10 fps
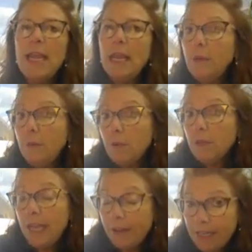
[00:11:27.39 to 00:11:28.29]
and we
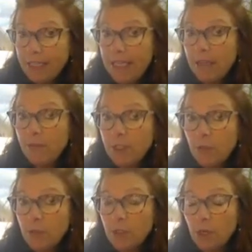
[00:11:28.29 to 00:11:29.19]
really have an idea of what
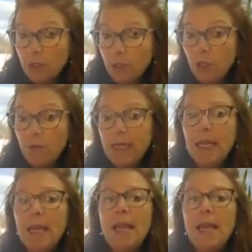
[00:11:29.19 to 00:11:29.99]
students are doing.